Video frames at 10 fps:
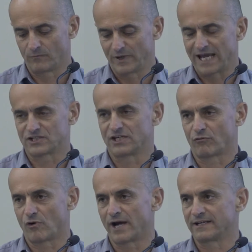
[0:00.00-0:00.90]
we actually
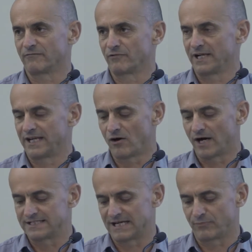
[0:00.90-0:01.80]
grind at really high
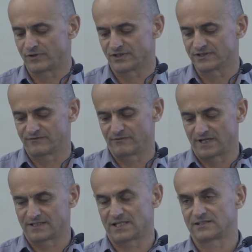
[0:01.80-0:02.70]
temperatures,
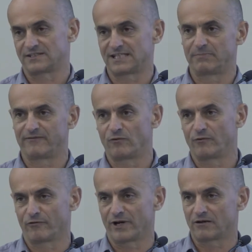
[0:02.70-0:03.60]
as I said before,
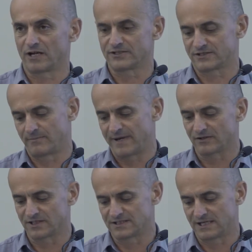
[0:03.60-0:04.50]
very close to the
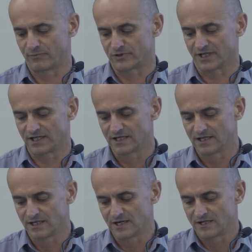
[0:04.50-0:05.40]
melting temperature,
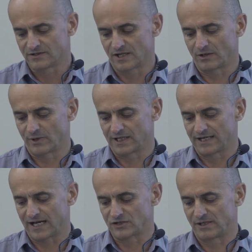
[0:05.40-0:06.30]
so that we can
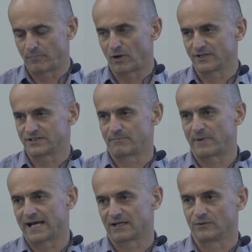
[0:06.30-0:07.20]
actually polish the
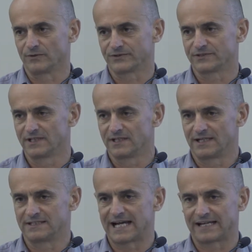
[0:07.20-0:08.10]
particles
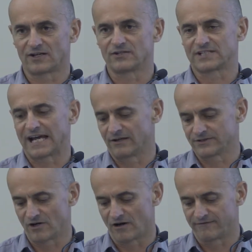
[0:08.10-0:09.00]
and take those tails
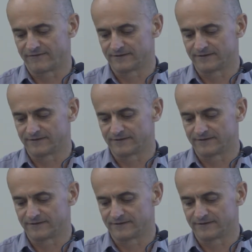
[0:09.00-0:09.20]
off.